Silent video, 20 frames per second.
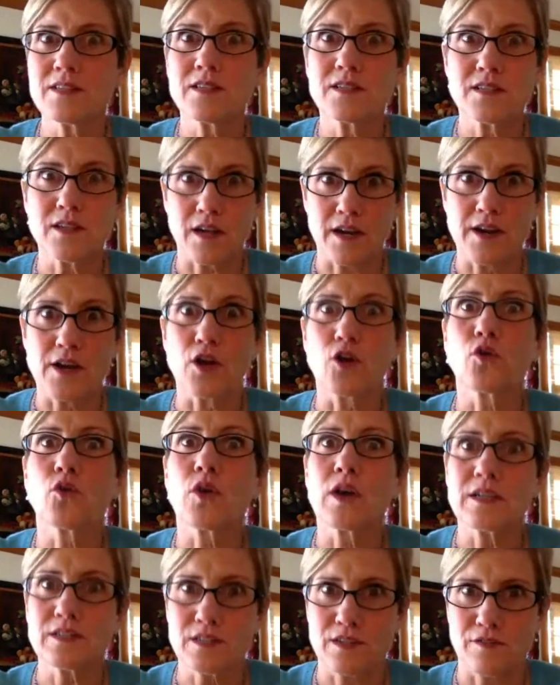is an
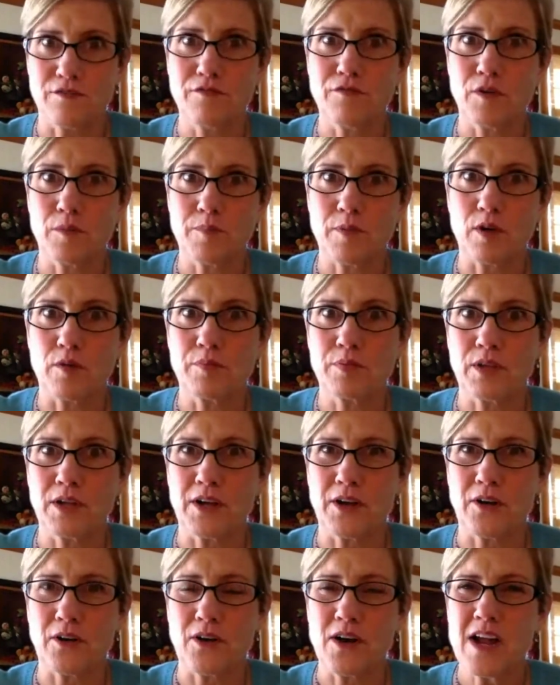aggressive football
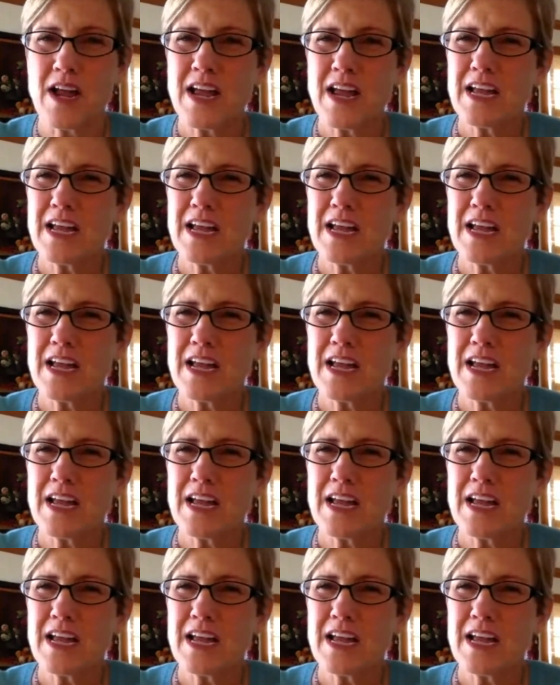player.